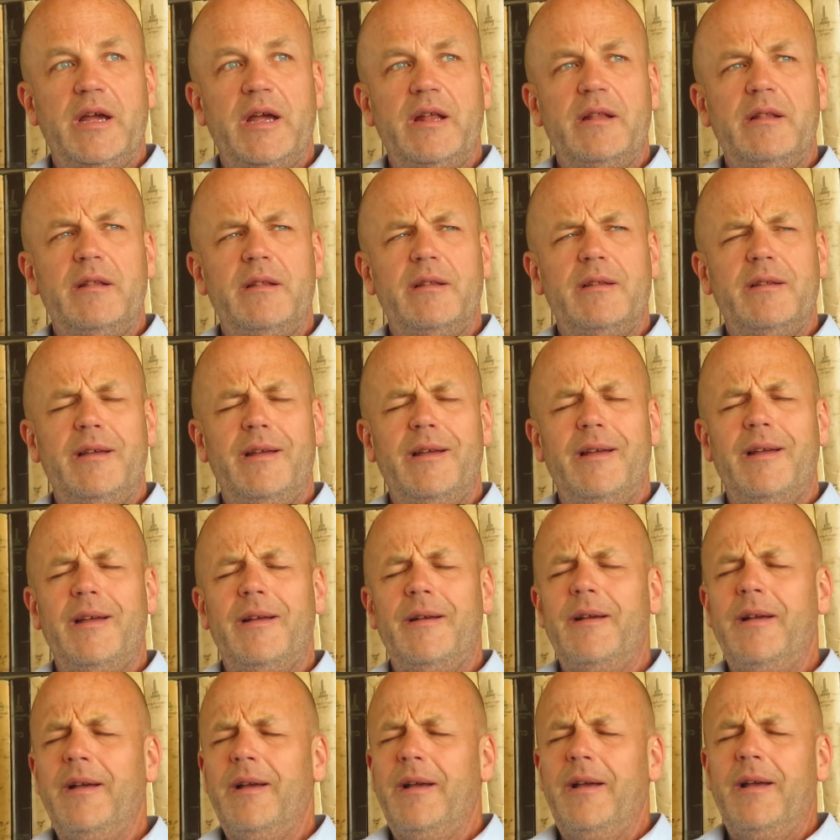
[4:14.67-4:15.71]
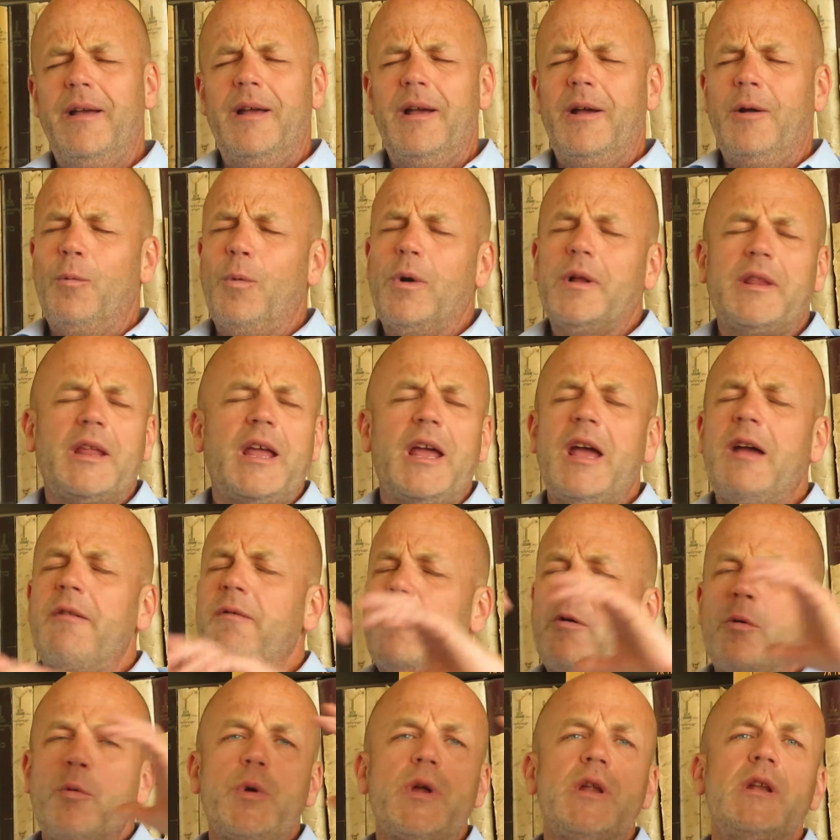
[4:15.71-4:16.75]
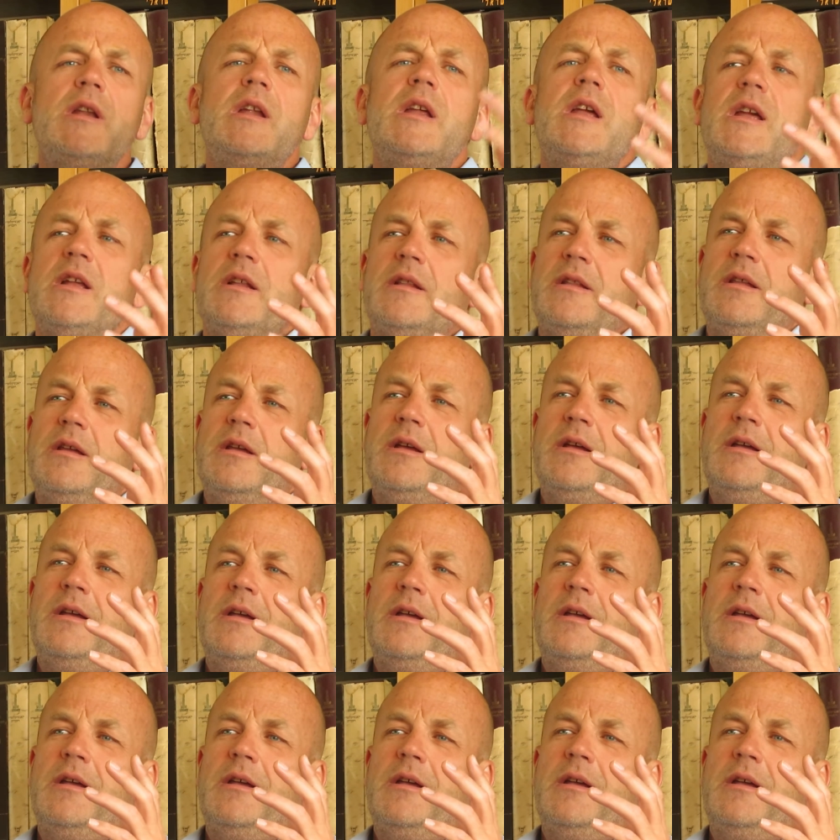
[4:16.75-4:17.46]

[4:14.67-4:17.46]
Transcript: and whatever we need,